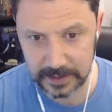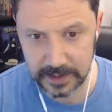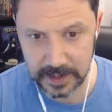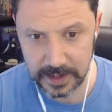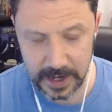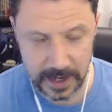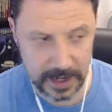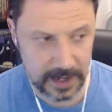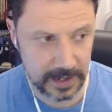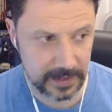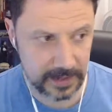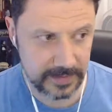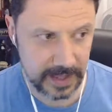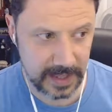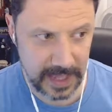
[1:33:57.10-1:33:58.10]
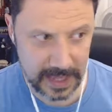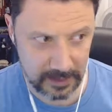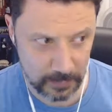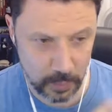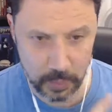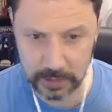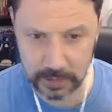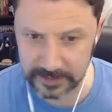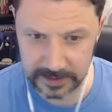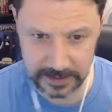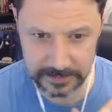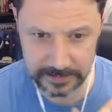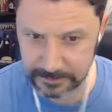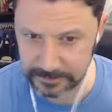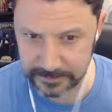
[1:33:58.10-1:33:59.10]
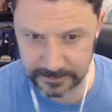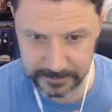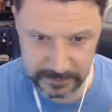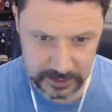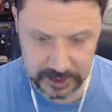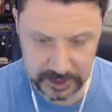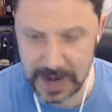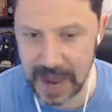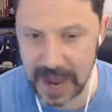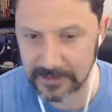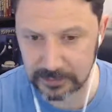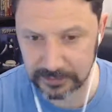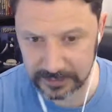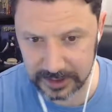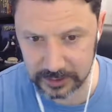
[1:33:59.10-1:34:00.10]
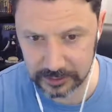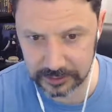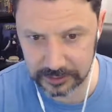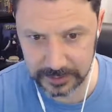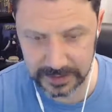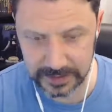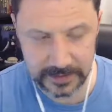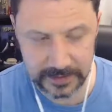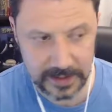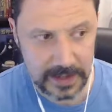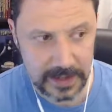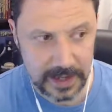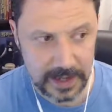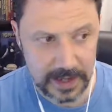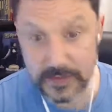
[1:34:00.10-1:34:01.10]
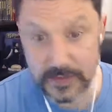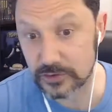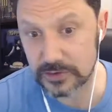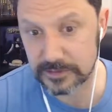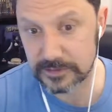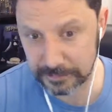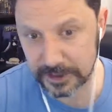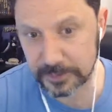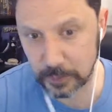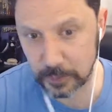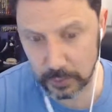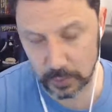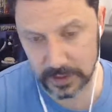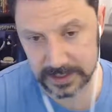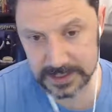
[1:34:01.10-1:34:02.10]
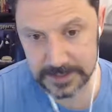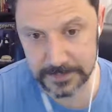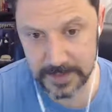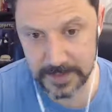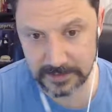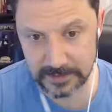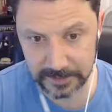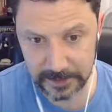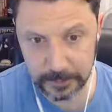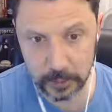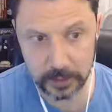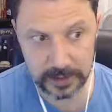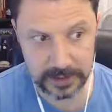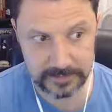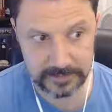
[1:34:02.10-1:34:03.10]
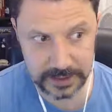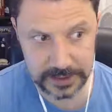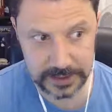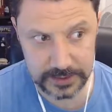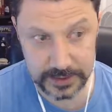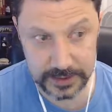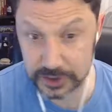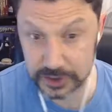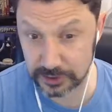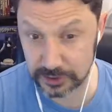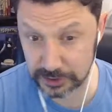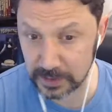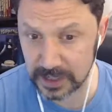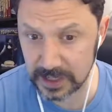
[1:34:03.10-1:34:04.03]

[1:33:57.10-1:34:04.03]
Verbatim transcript: Uh, that it has more of a travel feel to it. And then there's the Freeport ones, and the Freeport Adventures is three of